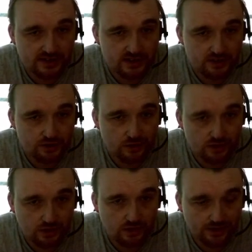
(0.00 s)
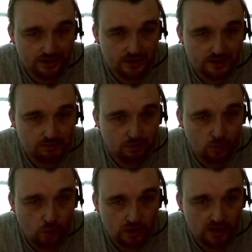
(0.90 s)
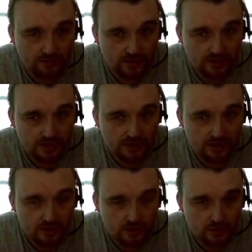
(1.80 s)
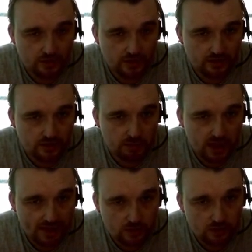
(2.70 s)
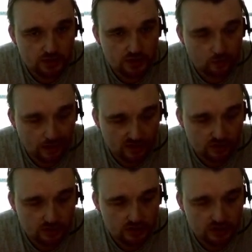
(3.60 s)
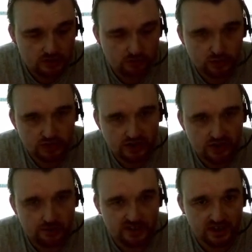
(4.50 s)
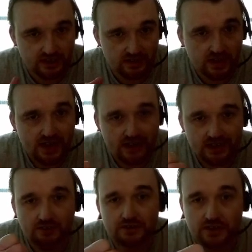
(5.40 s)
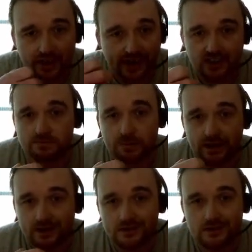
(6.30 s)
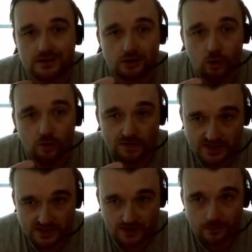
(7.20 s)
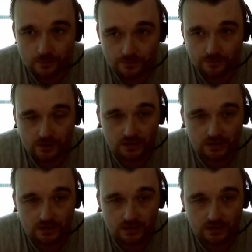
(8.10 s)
that it's not done like this more, given that the black horse and the white horse are supposed to represent different aspects of the self.